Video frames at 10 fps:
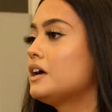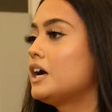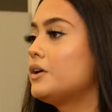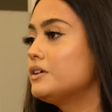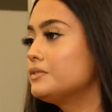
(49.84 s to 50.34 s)

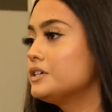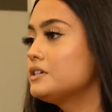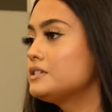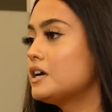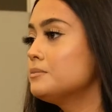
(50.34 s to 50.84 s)
However,
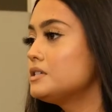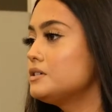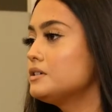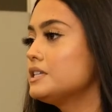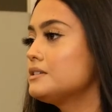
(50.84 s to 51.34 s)
some
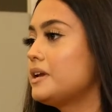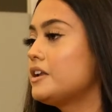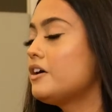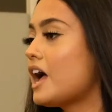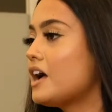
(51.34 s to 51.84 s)
students may
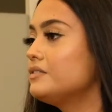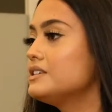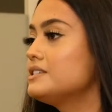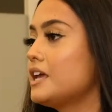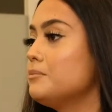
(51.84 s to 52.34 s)
not have the
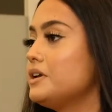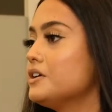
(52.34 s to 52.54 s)
same peer